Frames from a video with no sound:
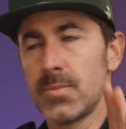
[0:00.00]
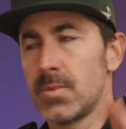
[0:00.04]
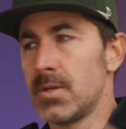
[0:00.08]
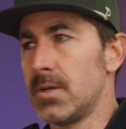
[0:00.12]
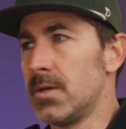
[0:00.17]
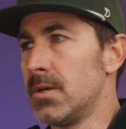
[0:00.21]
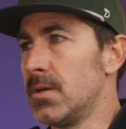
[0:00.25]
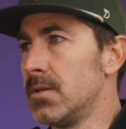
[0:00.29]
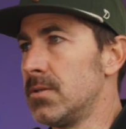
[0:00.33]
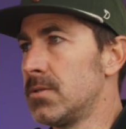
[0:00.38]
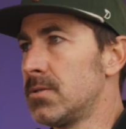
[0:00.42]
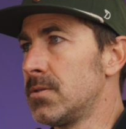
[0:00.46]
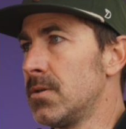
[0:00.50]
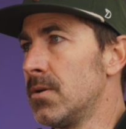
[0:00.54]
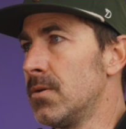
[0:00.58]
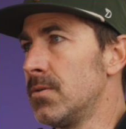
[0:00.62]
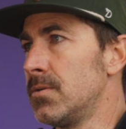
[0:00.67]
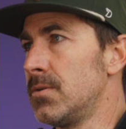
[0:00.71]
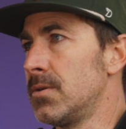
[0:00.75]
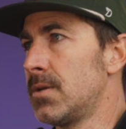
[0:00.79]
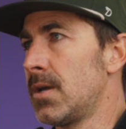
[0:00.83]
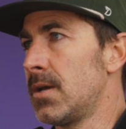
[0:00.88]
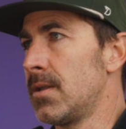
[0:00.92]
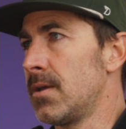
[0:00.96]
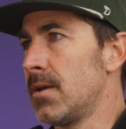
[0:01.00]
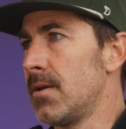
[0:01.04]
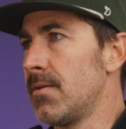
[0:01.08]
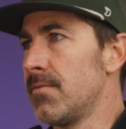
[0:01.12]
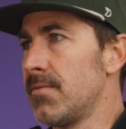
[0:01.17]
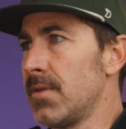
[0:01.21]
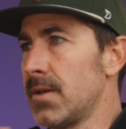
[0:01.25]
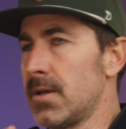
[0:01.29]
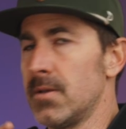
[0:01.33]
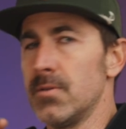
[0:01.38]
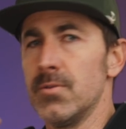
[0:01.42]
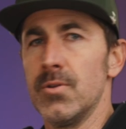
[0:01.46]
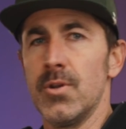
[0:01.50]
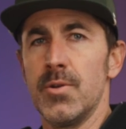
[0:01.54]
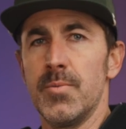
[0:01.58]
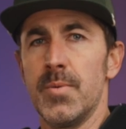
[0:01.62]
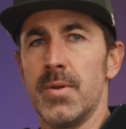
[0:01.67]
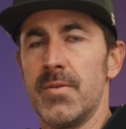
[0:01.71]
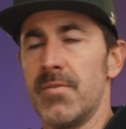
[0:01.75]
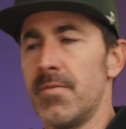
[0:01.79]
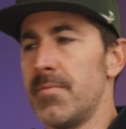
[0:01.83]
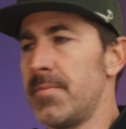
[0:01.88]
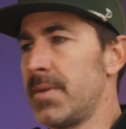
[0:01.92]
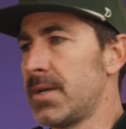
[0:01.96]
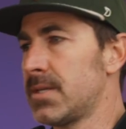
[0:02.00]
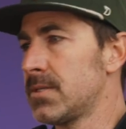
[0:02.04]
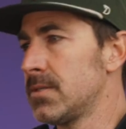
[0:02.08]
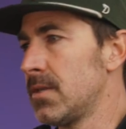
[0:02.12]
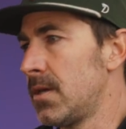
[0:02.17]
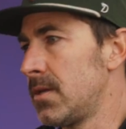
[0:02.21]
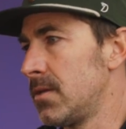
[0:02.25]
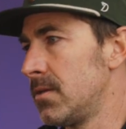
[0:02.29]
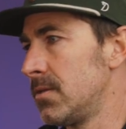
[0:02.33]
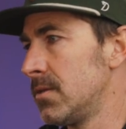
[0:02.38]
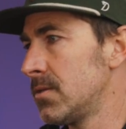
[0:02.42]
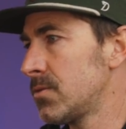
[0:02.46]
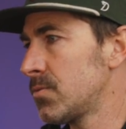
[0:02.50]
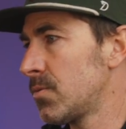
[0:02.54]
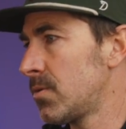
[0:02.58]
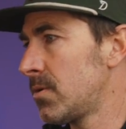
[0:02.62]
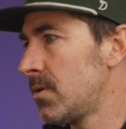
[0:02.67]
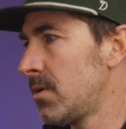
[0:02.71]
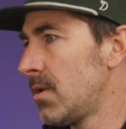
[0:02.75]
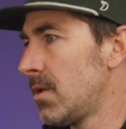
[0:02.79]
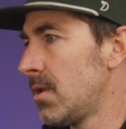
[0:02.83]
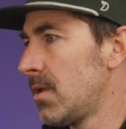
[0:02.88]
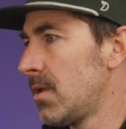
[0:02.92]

And so you kind of have like a little bit of a mixed light in this one.